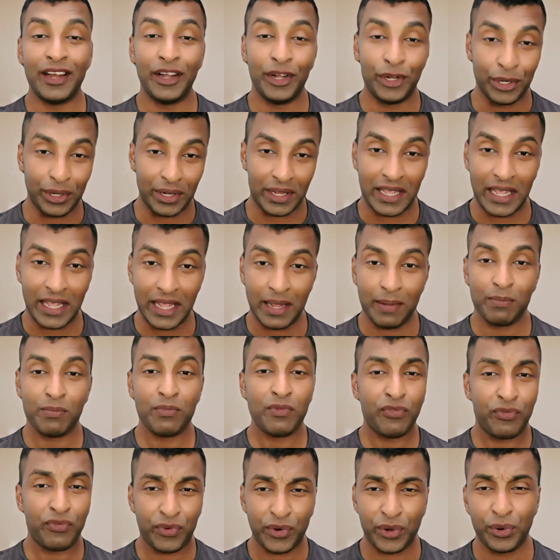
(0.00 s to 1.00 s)
Durkheim,
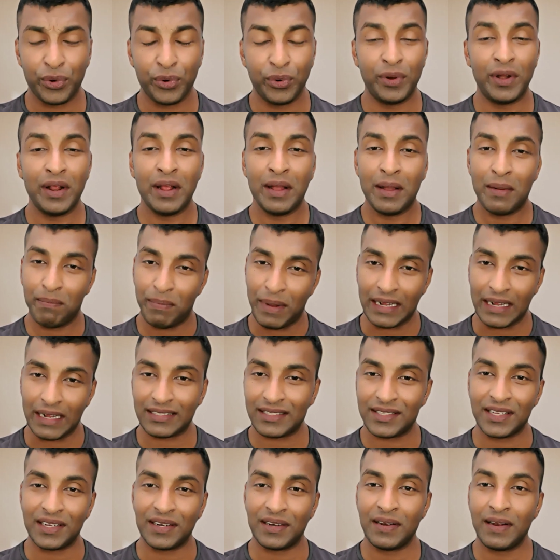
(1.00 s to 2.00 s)
Freud,
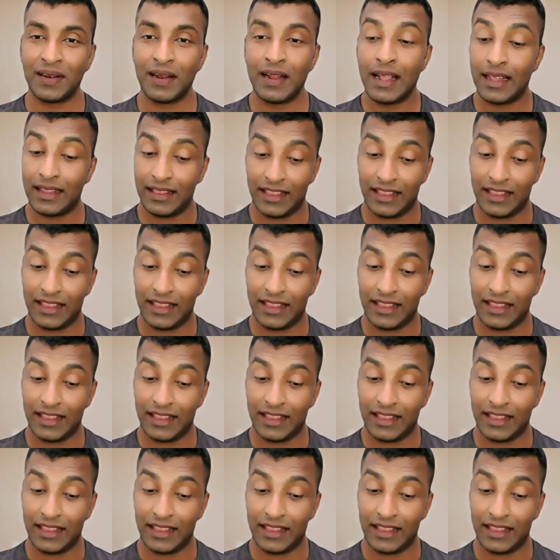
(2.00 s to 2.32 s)
Parson,